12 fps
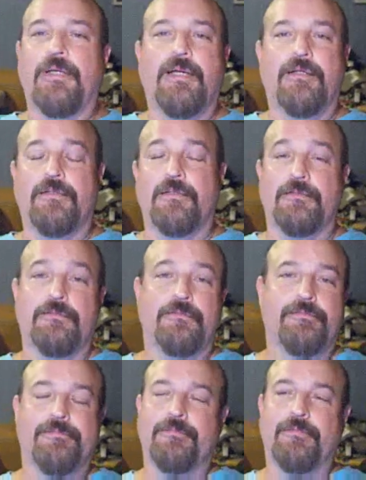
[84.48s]
I don't know
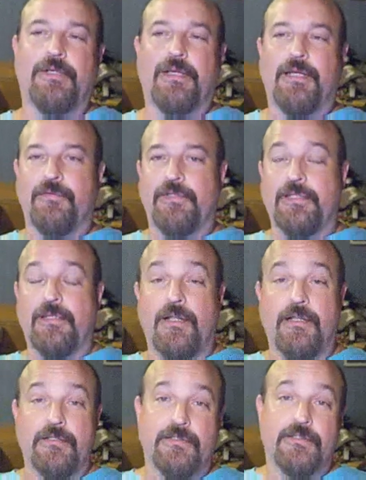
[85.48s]
Ivy League
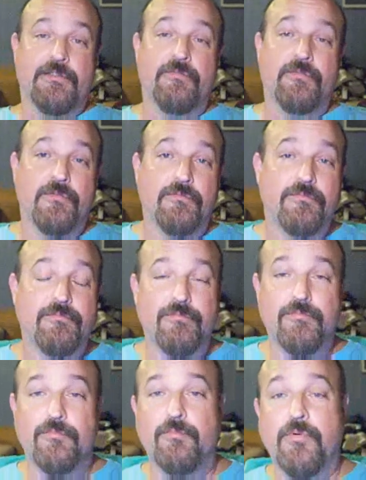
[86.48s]
colleges and wrote
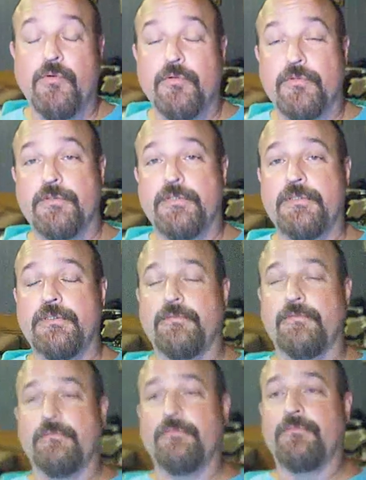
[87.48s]
poetry
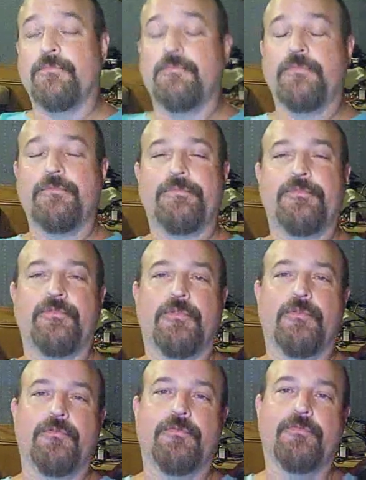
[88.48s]
and
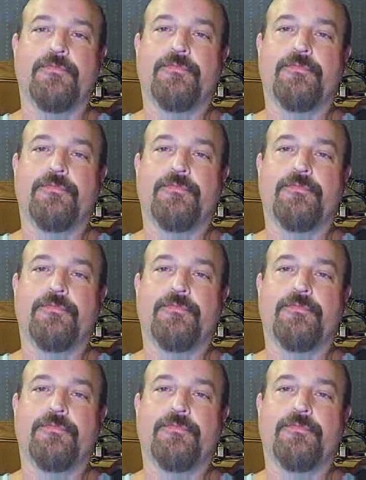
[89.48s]
drove